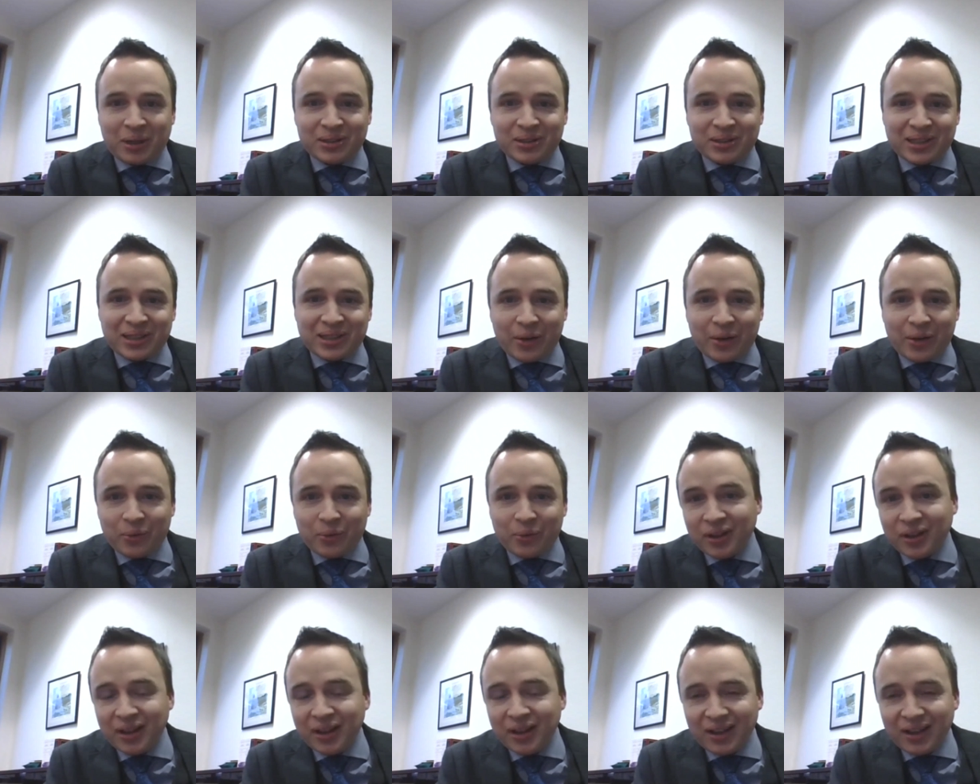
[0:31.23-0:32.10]
might
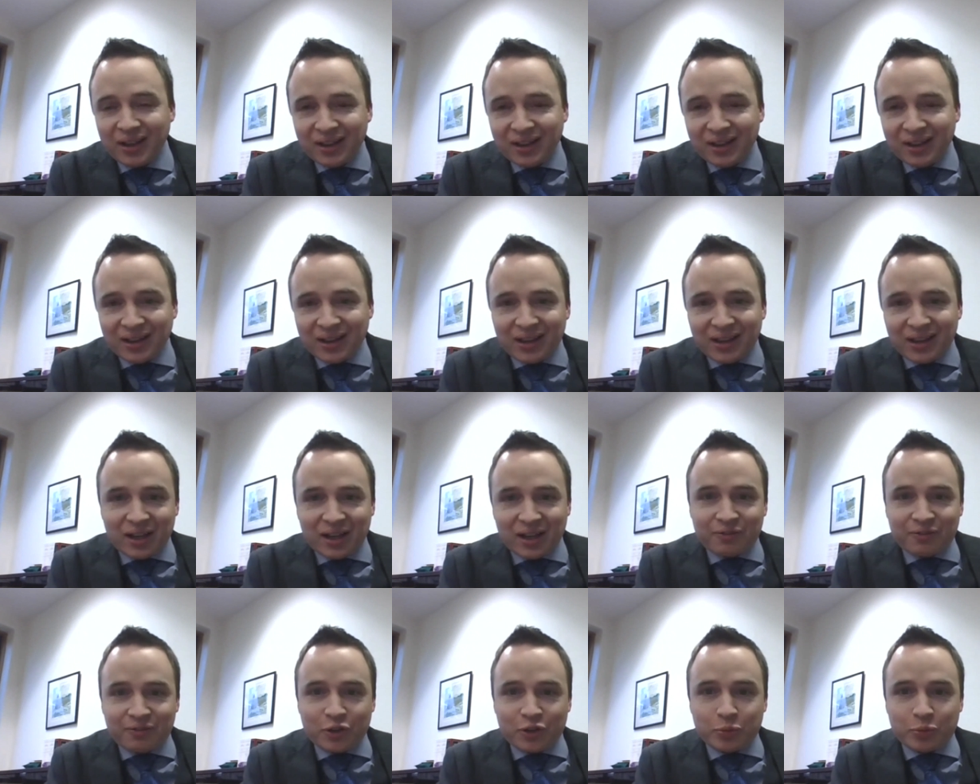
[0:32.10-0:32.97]
sound. And
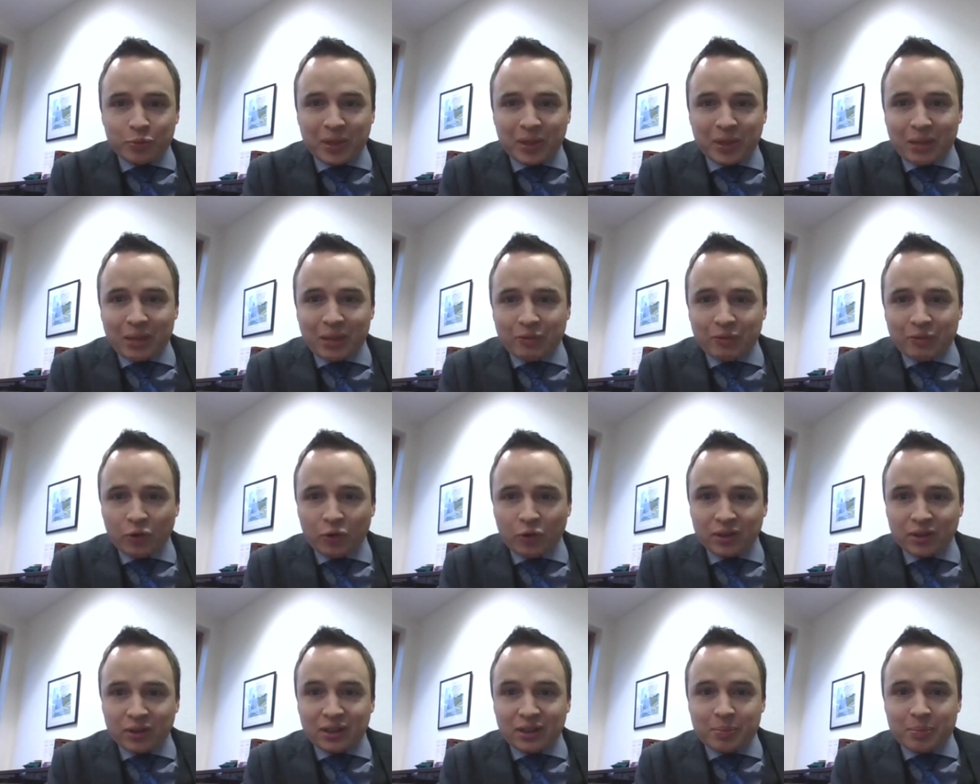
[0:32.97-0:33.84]
I first became
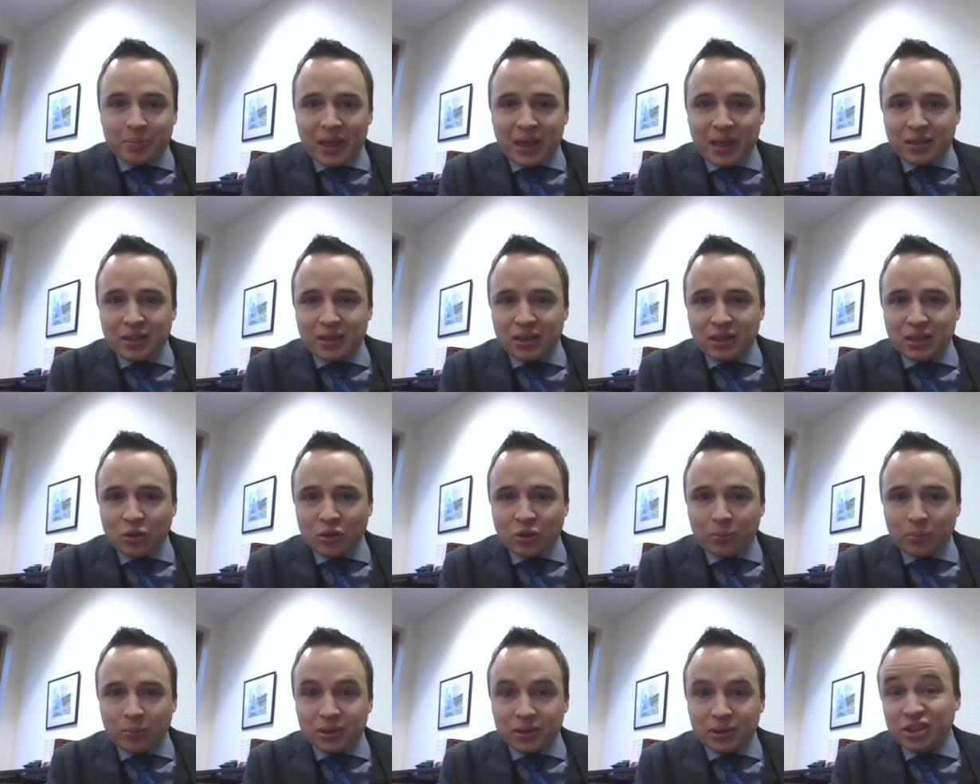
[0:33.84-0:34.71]
involved in a debating
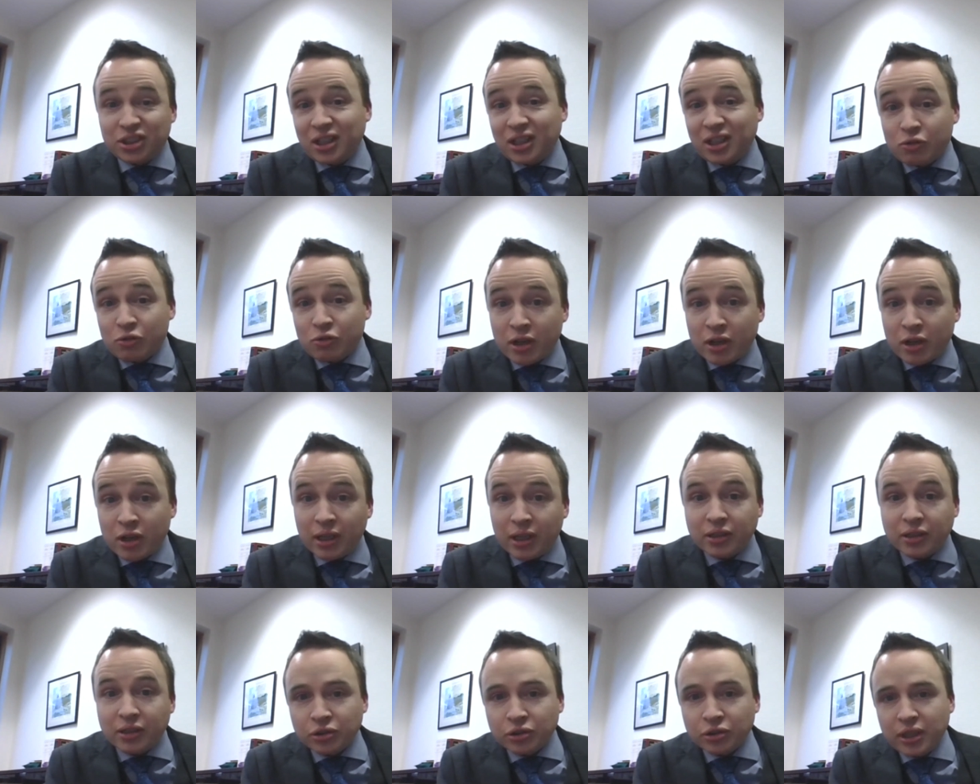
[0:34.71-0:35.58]
competition. I
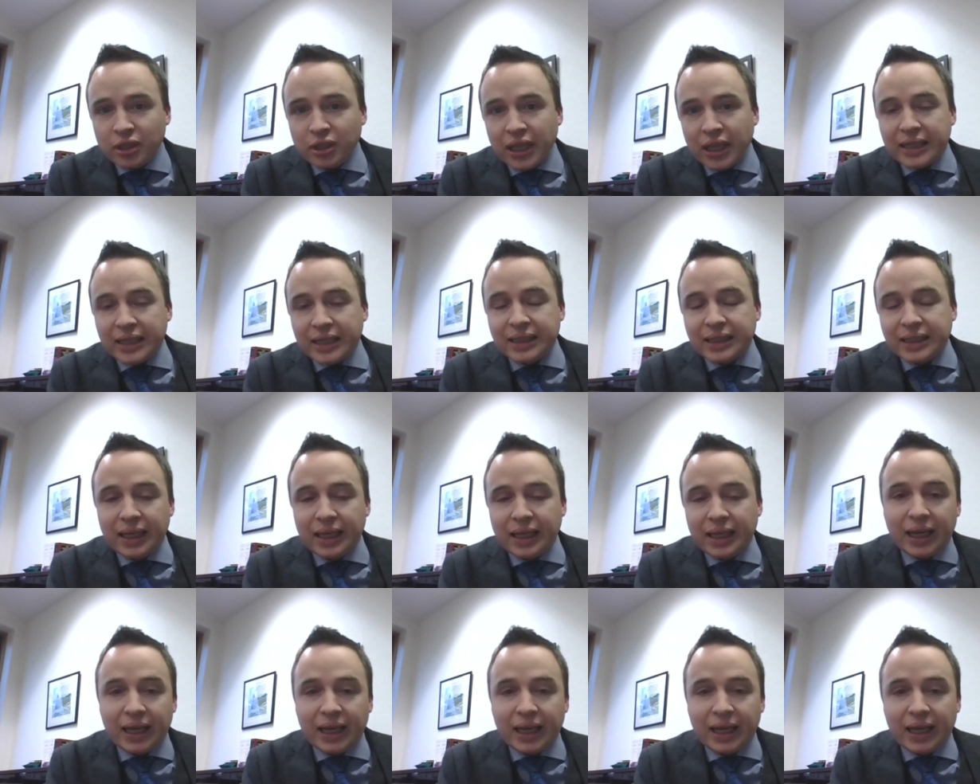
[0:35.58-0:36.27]
really enjoyed it.